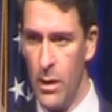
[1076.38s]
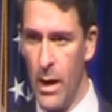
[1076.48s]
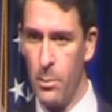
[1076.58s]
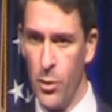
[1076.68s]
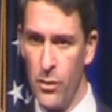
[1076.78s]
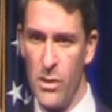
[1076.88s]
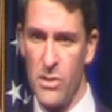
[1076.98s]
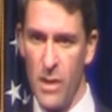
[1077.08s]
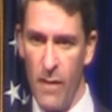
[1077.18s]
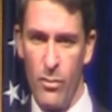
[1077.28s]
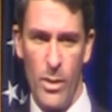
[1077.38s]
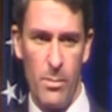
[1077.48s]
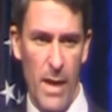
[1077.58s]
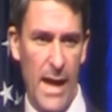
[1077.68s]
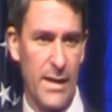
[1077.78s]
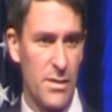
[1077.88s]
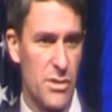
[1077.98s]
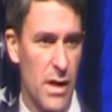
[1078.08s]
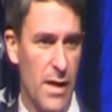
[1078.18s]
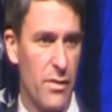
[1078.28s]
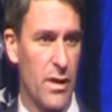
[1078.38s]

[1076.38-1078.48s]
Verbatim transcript: and put this government back inside the